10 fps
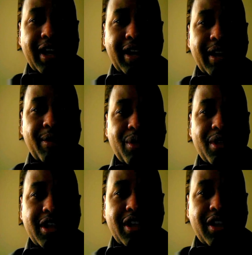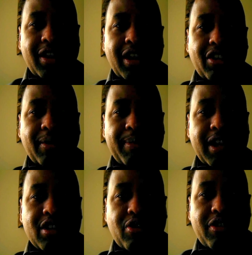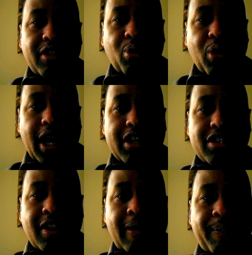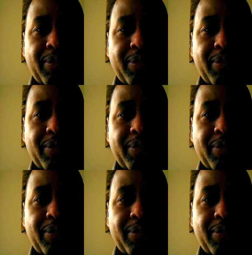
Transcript: Nation every day for your news and commentary on the reform of